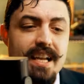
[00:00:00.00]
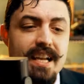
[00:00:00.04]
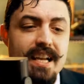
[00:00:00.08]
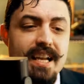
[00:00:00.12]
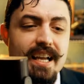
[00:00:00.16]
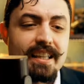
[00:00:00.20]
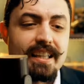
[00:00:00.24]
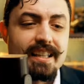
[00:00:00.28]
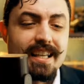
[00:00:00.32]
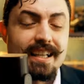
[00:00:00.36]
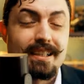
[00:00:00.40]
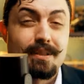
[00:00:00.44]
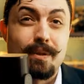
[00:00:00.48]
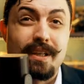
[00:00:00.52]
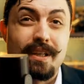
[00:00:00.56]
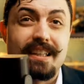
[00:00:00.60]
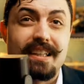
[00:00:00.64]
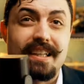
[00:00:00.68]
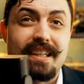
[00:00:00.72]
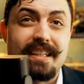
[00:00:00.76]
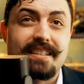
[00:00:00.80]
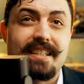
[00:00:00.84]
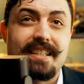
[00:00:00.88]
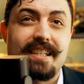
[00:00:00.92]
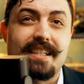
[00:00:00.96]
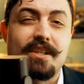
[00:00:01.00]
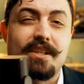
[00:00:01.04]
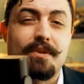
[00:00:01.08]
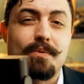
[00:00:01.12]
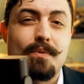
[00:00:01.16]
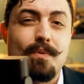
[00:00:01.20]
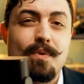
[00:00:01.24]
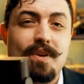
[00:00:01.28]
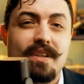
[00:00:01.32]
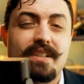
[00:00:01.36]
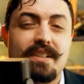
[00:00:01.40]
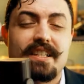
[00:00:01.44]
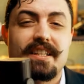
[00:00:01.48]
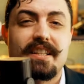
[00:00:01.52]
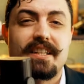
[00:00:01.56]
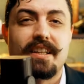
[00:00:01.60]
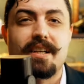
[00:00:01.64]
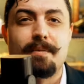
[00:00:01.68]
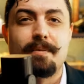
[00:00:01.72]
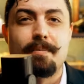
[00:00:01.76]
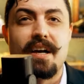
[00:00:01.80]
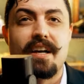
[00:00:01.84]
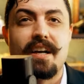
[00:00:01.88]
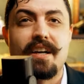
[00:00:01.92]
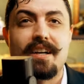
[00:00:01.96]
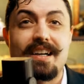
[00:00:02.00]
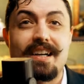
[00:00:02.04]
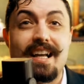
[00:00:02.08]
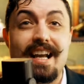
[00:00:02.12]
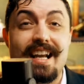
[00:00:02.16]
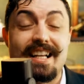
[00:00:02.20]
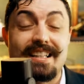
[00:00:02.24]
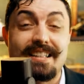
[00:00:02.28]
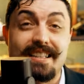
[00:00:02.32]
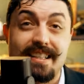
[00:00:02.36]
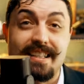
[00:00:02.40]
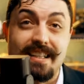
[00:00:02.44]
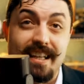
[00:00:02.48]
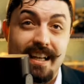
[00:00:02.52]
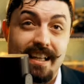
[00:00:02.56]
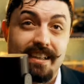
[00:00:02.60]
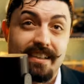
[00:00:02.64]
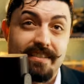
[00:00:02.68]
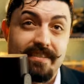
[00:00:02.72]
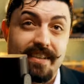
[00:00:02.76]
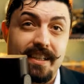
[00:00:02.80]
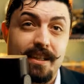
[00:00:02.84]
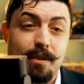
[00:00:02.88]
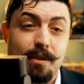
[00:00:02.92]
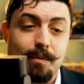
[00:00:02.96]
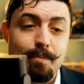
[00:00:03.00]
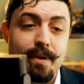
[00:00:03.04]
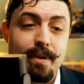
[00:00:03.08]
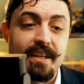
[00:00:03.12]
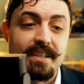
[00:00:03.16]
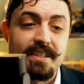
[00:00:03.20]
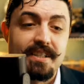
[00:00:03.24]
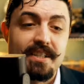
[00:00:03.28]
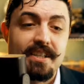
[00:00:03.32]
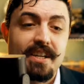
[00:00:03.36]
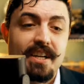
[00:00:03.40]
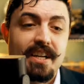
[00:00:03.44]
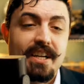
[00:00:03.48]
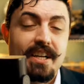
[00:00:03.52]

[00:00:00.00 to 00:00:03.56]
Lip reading: And that's why, like I said, you want to think about it as an elevator pitch.